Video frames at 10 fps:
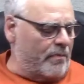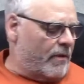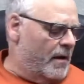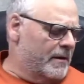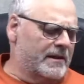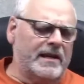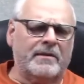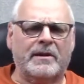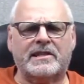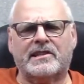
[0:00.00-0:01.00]
I'm going to
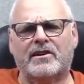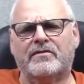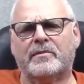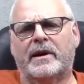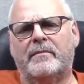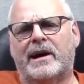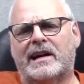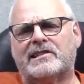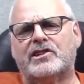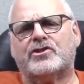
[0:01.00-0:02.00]
take myself and my
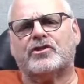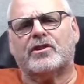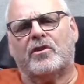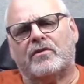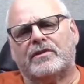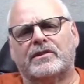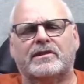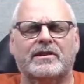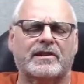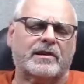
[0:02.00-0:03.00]
Moxie shirt over
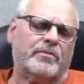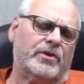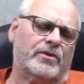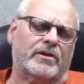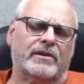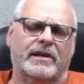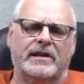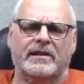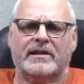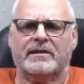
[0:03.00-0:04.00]
to the computer
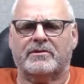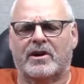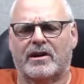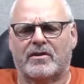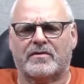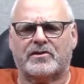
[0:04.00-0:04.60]
and talk over